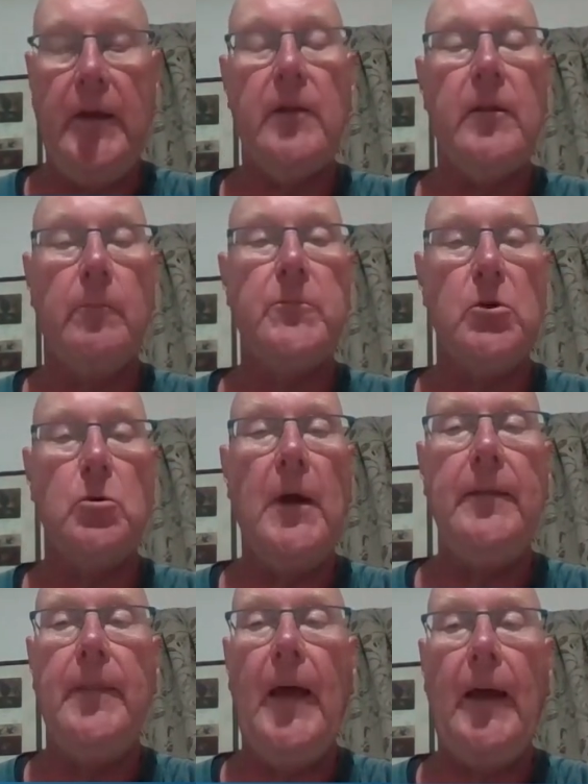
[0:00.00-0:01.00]
get them to
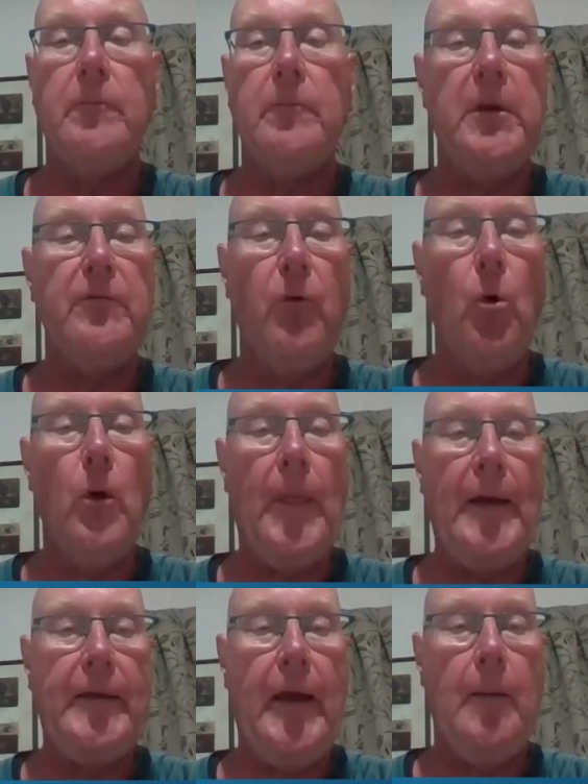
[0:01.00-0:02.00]
read that before
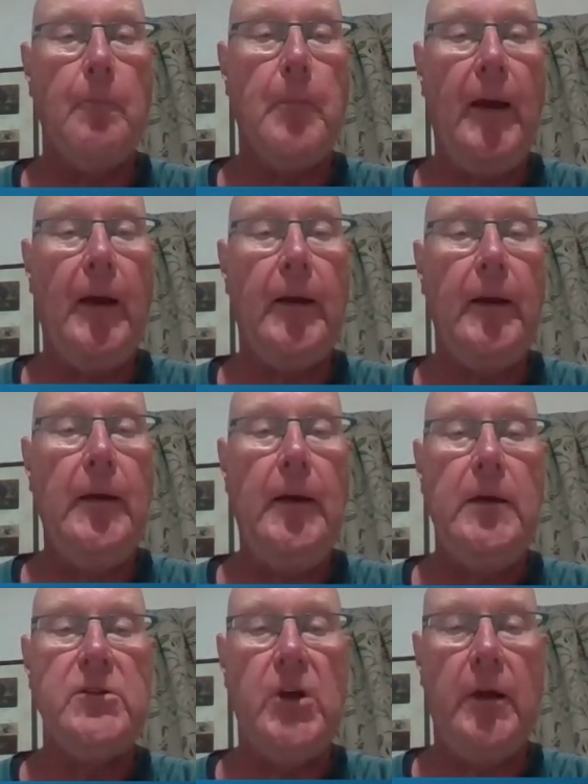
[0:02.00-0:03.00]
they come back,
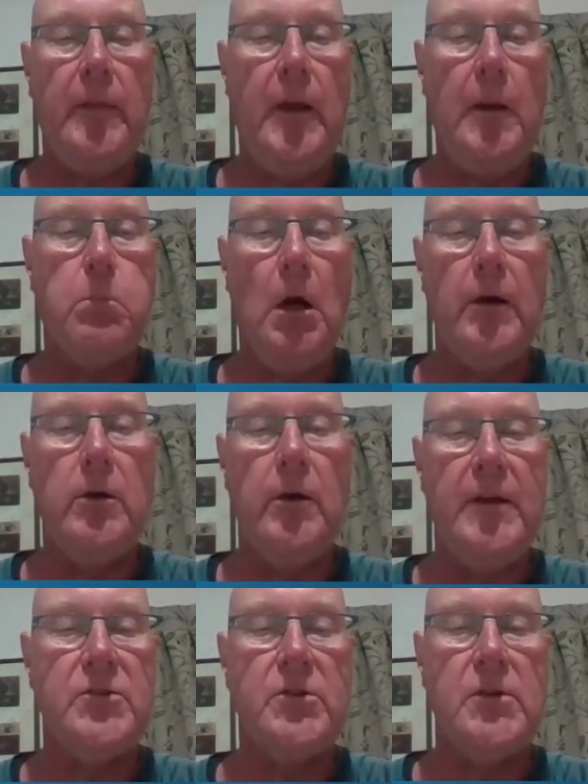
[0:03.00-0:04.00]
check their
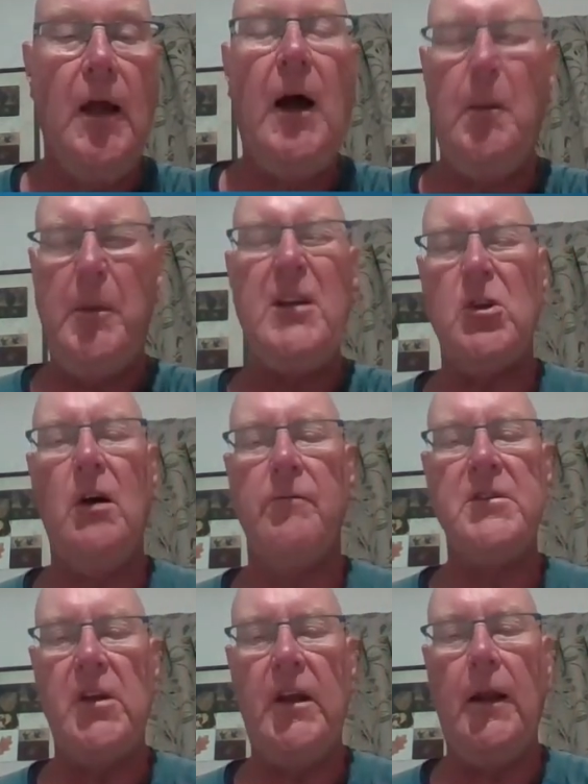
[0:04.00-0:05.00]
progress. I mean, it's
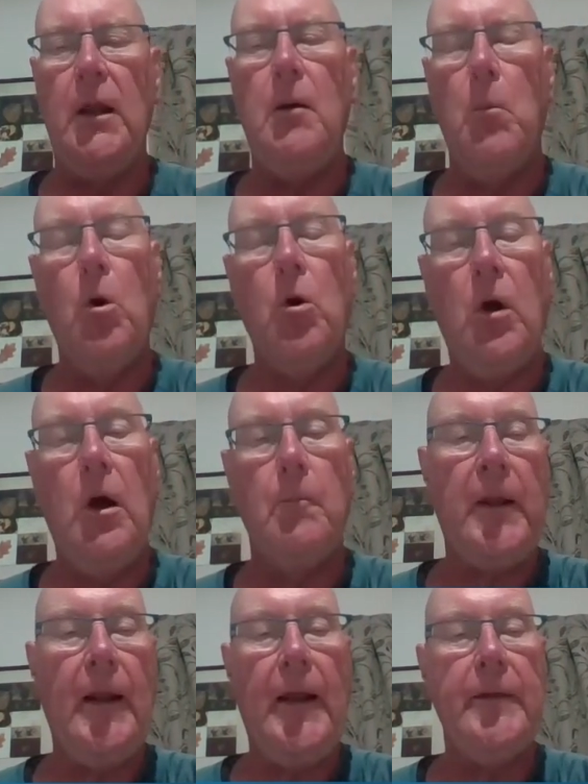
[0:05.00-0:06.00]
obviously a lot more
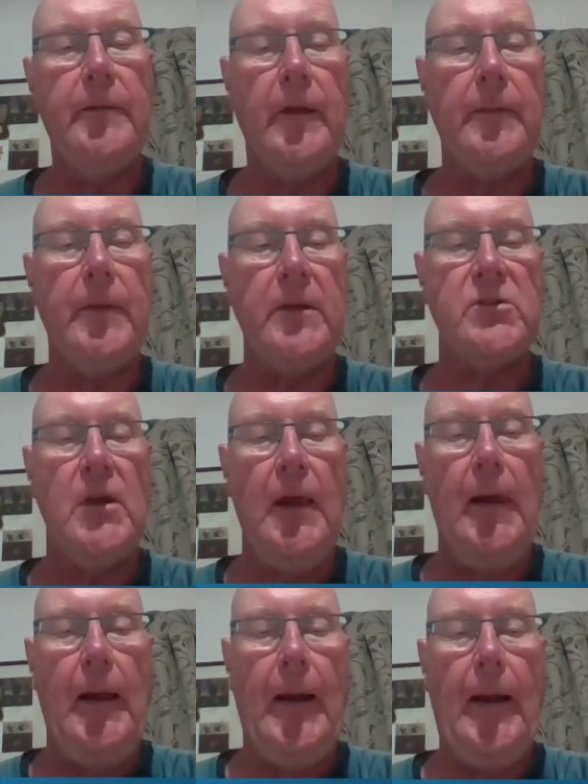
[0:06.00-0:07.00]
complicated than this,
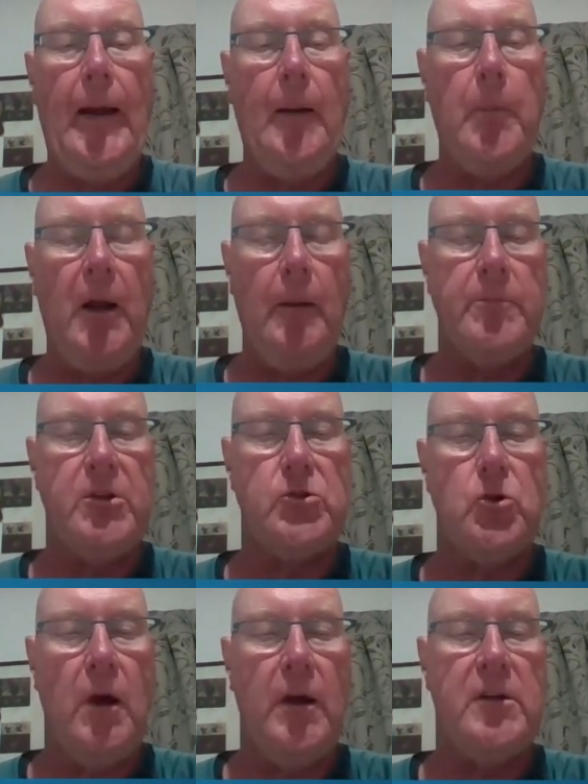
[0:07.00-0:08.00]
but I'm
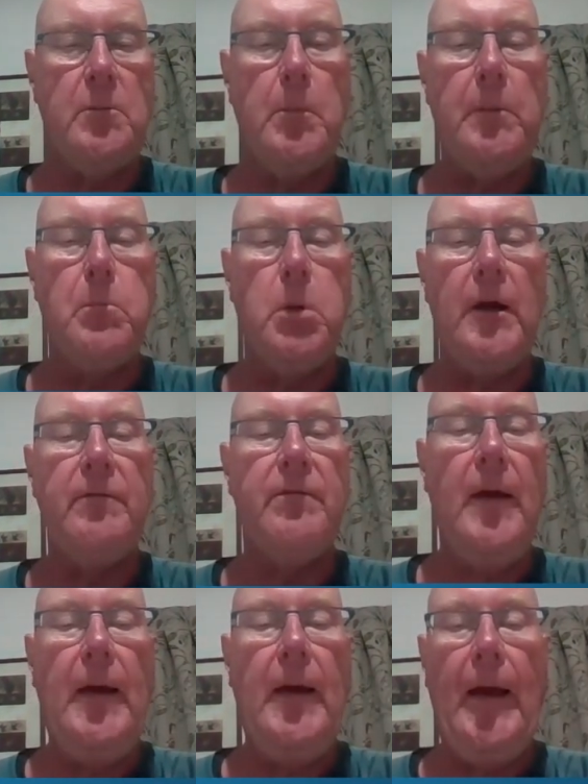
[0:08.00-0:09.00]
just trying to be brief,
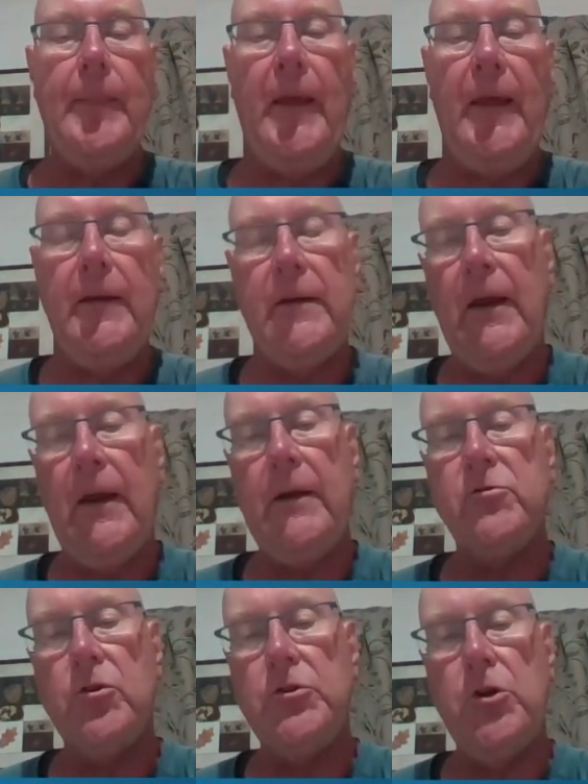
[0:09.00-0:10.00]
and then
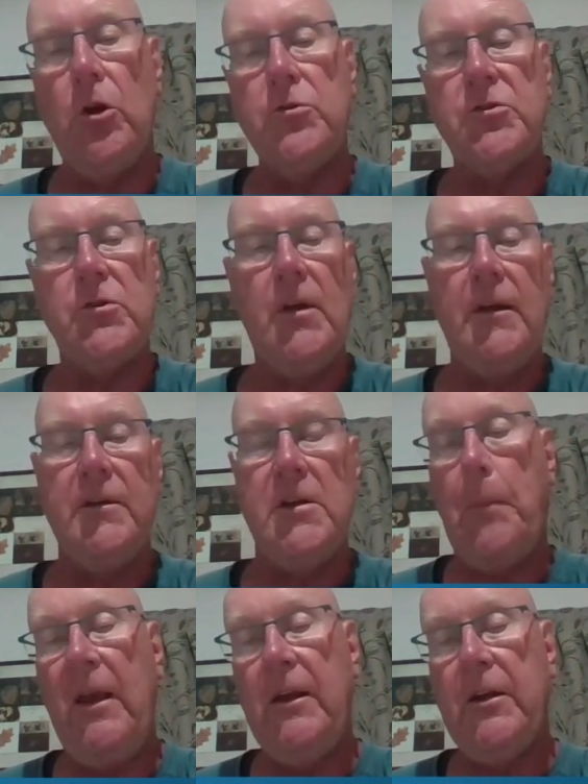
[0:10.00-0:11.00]
introduce,
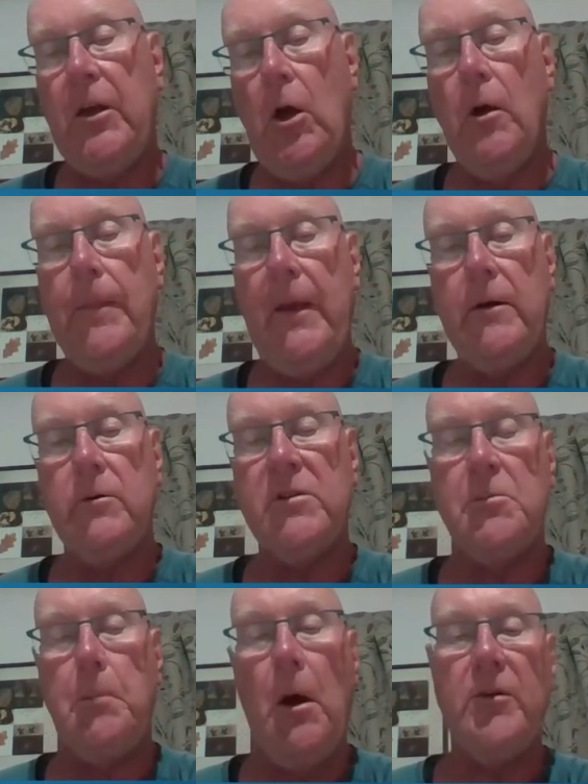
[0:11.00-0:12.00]
depending on their
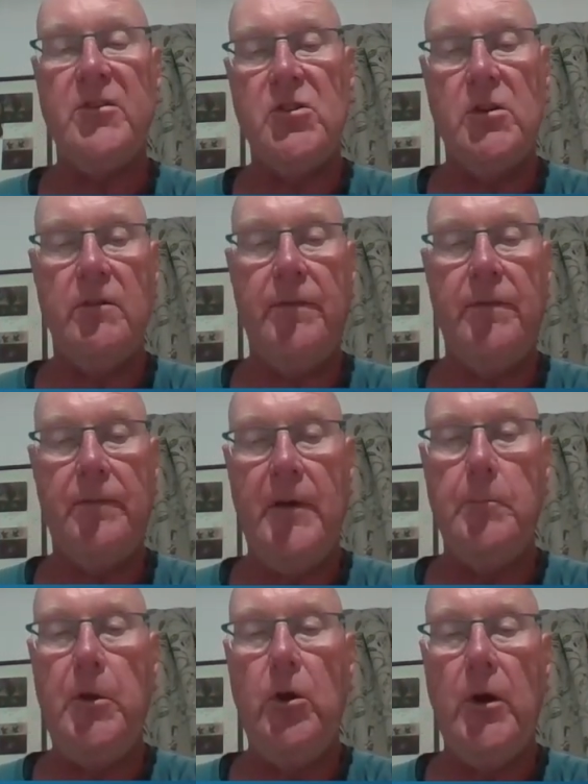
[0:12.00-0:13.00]
response, if
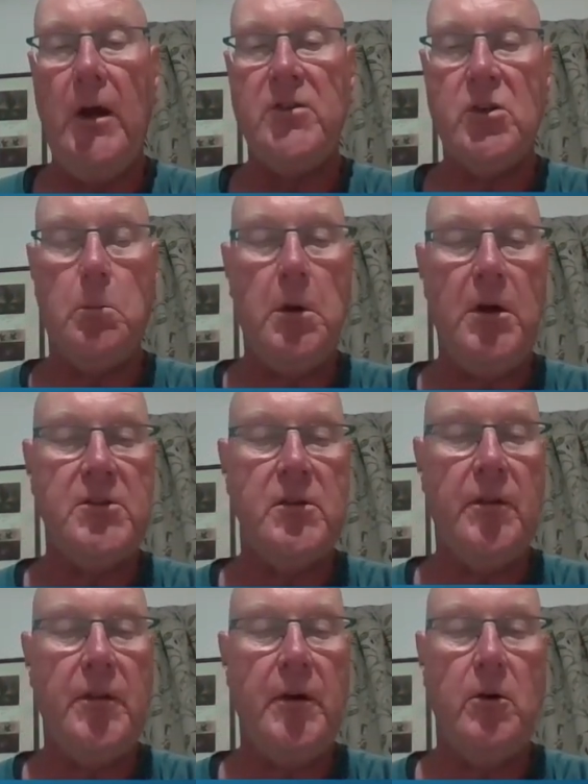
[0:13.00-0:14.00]

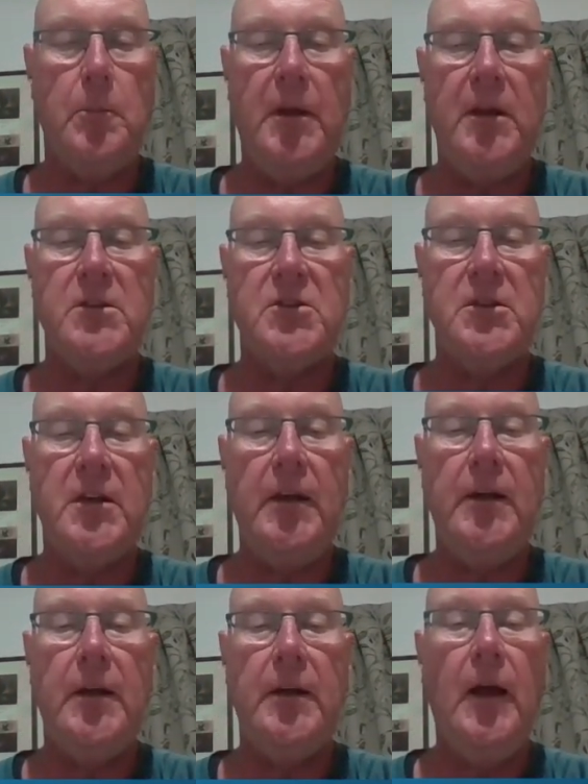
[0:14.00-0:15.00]
immunosuppressant therapy is
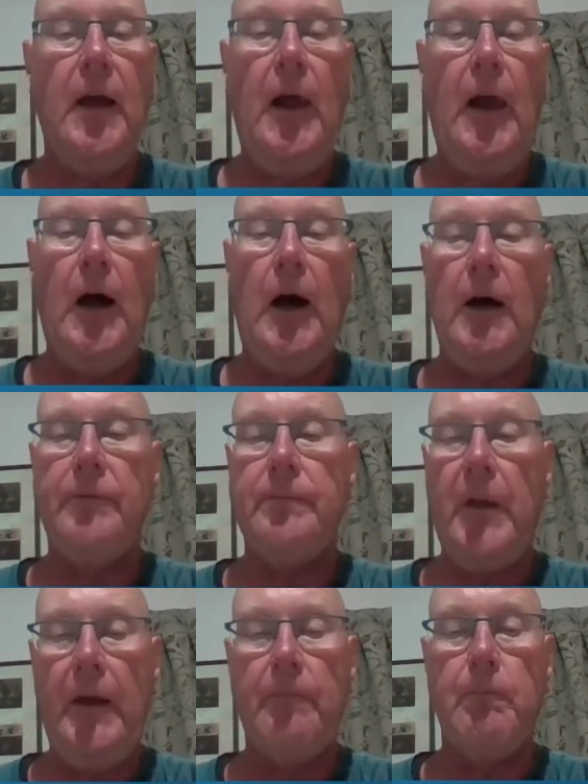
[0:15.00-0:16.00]
needed.
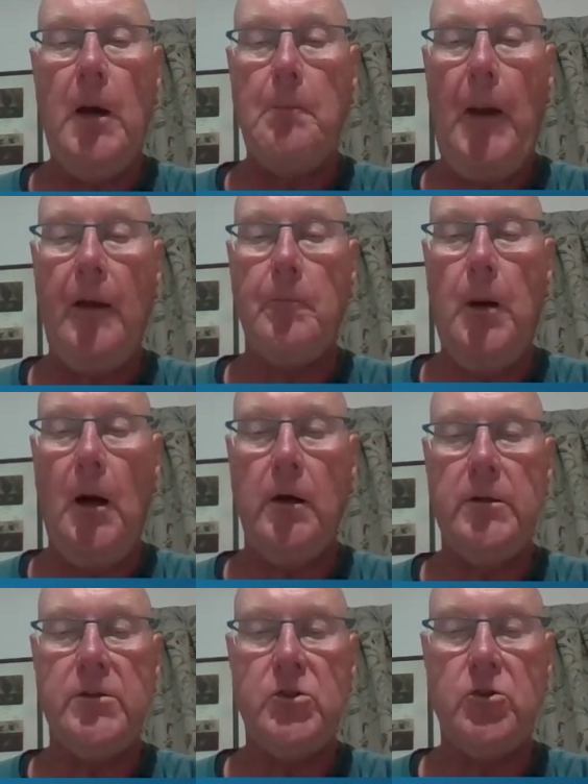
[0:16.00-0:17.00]
Often give them a back
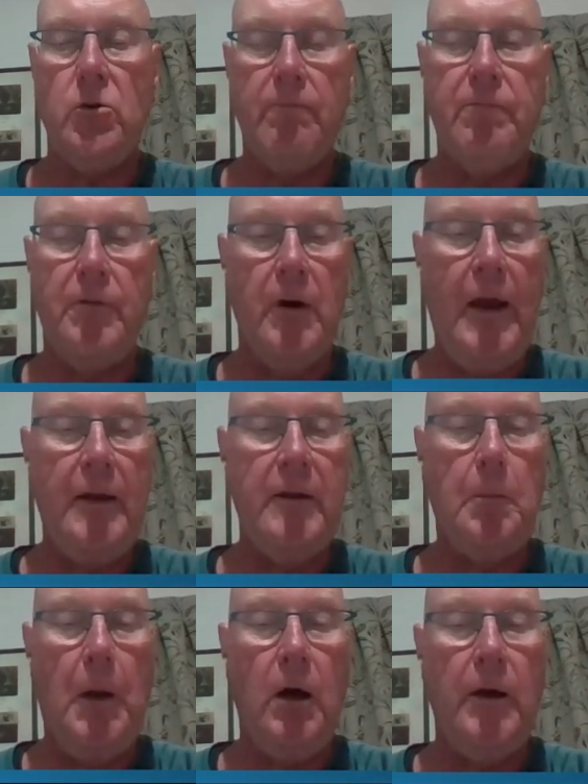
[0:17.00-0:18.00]
pocket script for
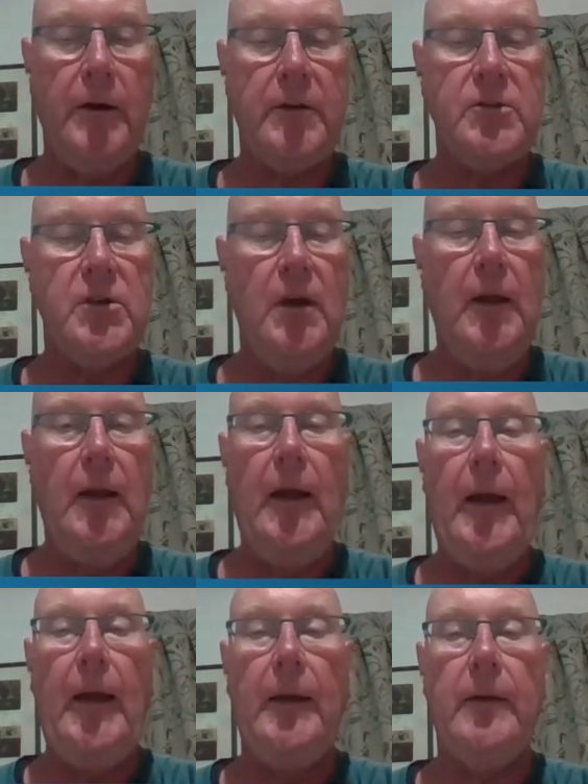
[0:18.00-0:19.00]
antibiotics
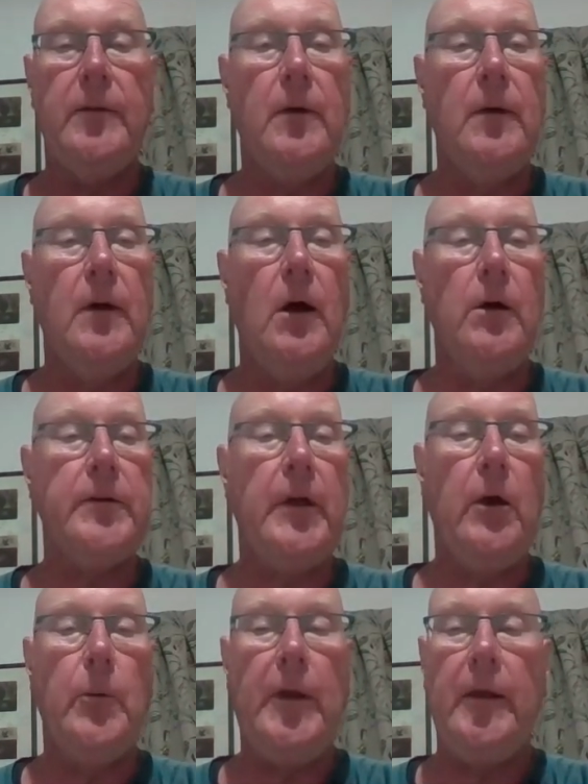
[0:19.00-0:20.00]
and
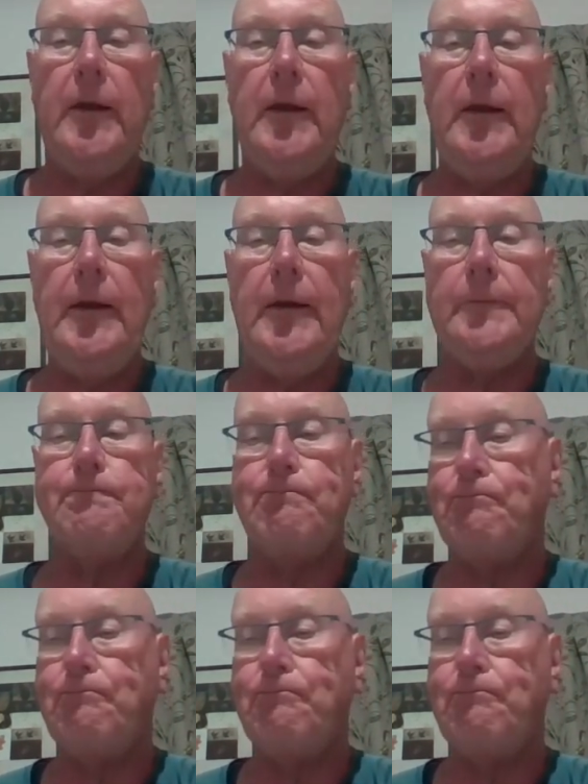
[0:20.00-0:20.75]
ongoing care.